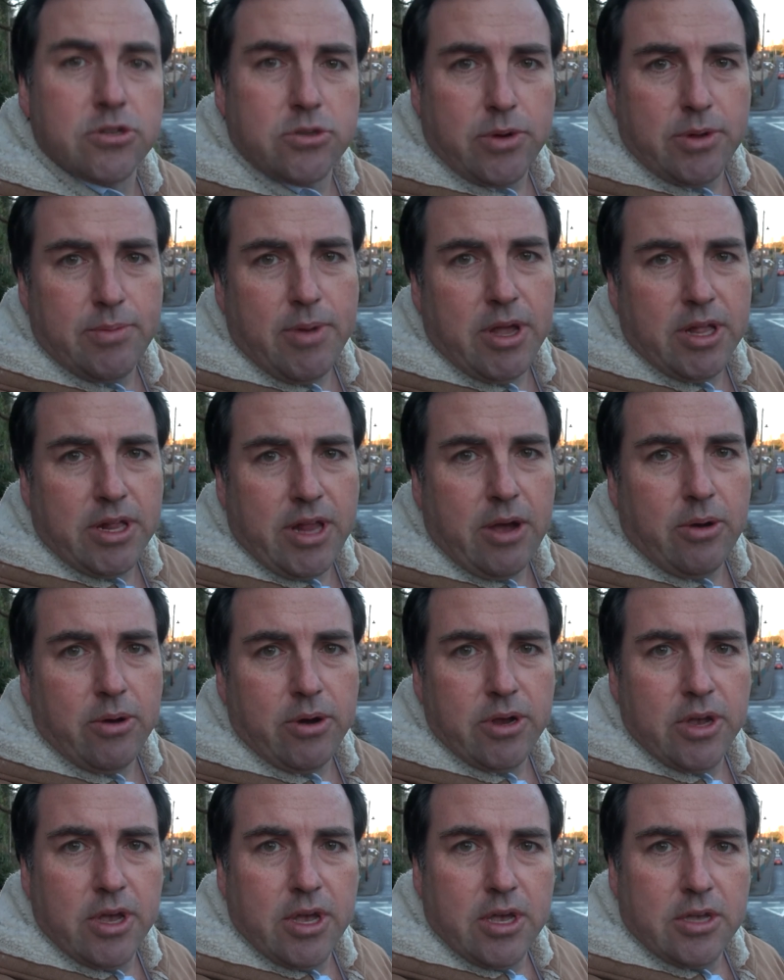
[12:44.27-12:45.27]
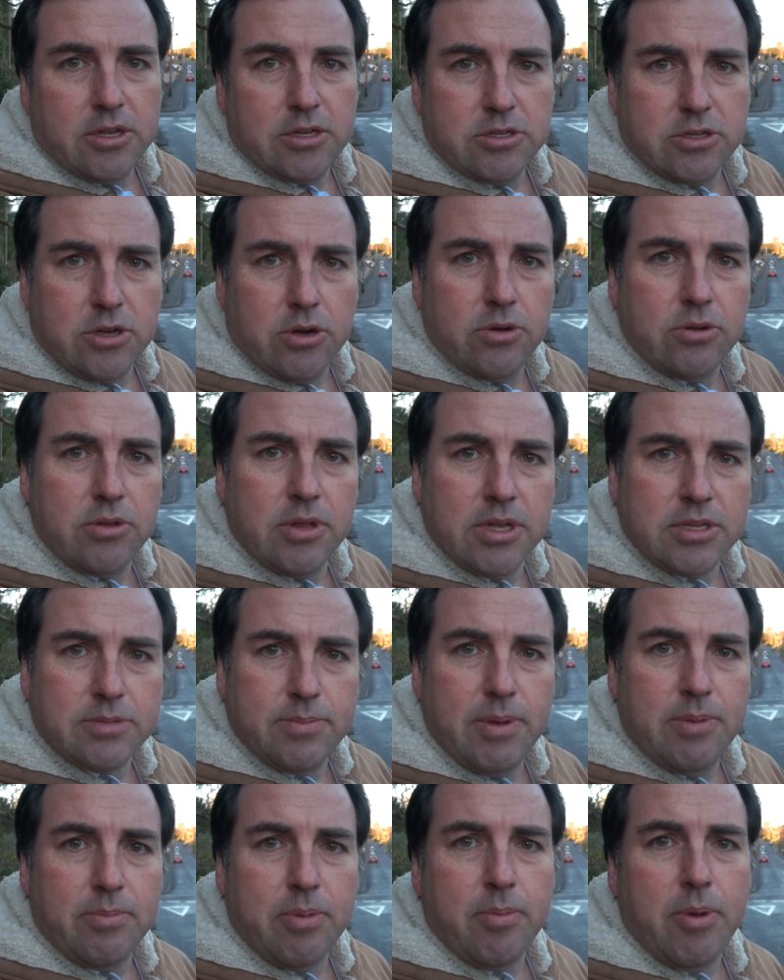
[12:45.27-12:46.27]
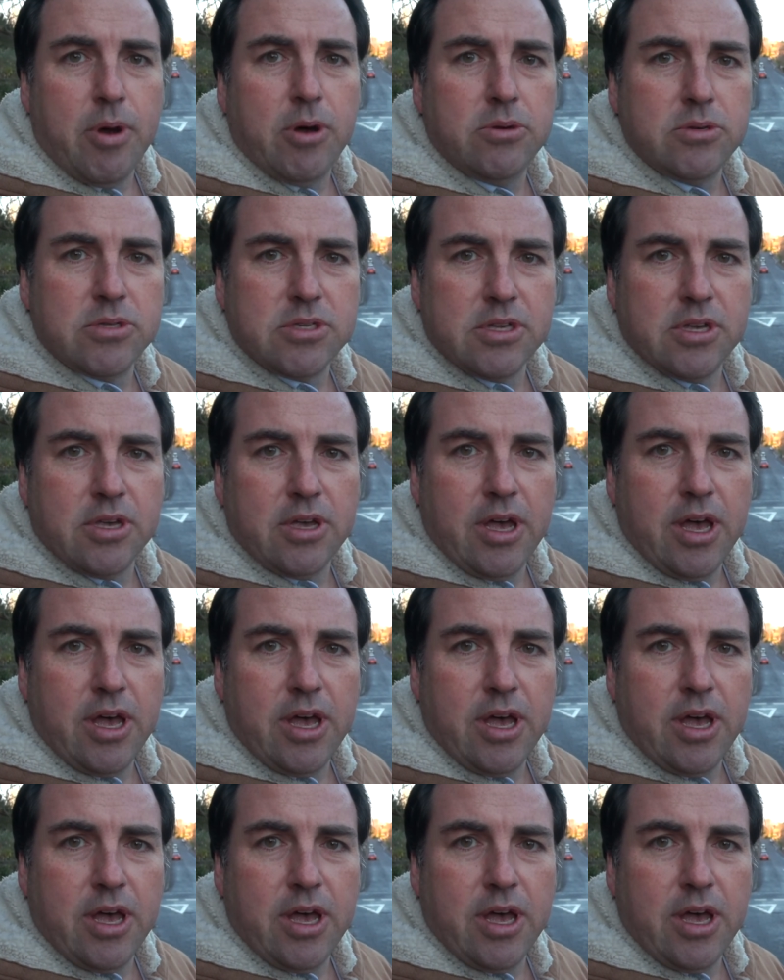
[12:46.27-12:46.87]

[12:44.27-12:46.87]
20-mile-an-hour zone that's being proposed.